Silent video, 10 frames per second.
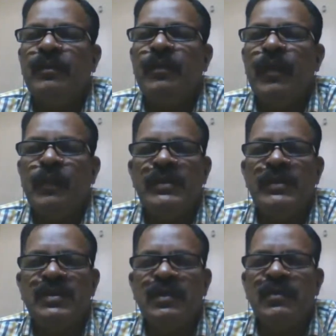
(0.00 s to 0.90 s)

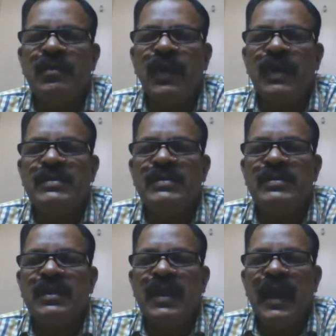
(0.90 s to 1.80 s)
population was
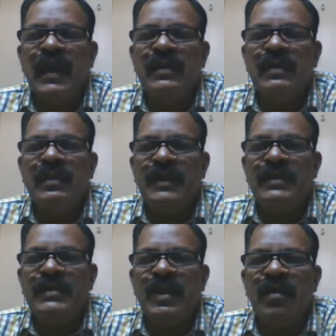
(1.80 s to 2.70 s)

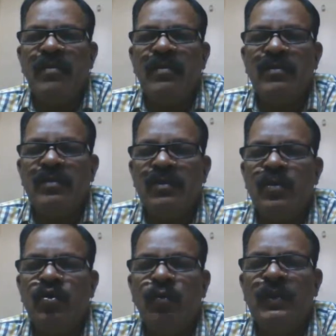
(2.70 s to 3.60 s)
rising around
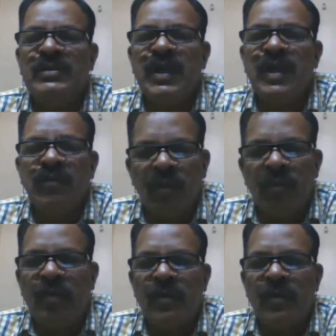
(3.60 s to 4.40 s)
two percent and more,